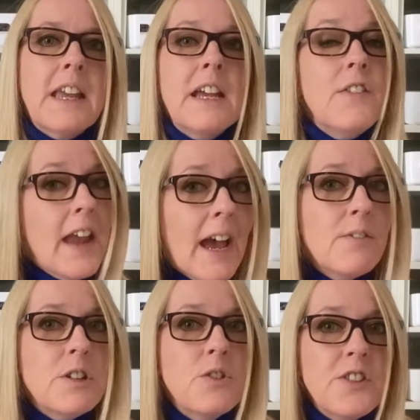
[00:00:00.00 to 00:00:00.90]
get. If you
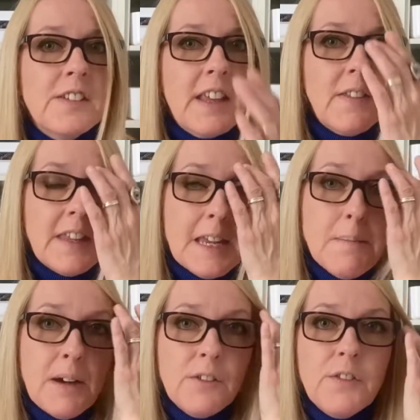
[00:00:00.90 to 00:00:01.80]
haven't, you'll just get the
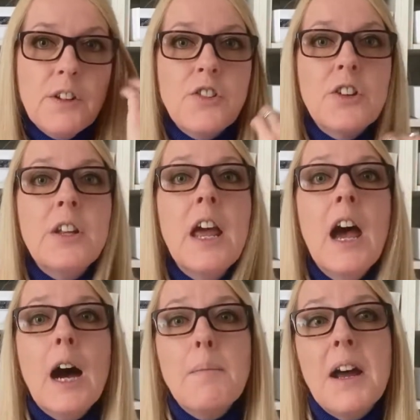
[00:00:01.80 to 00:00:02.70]
emailed version.
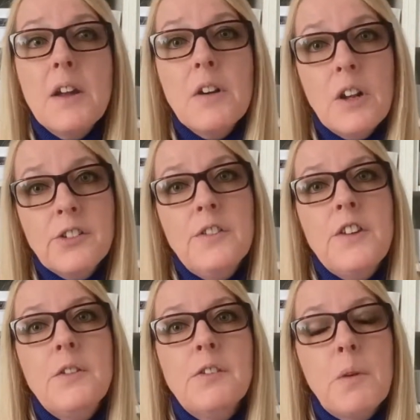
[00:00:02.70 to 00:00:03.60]
I know a lot of
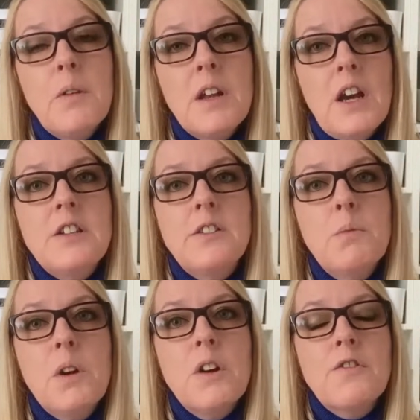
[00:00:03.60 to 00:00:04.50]
you as well like to
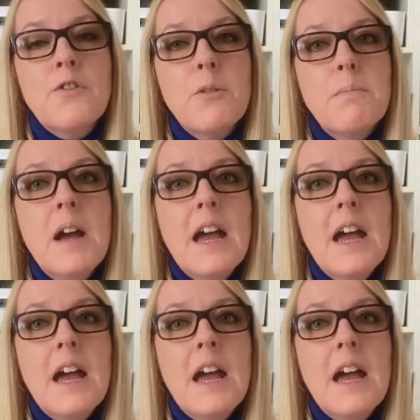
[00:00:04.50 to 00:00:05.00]
work from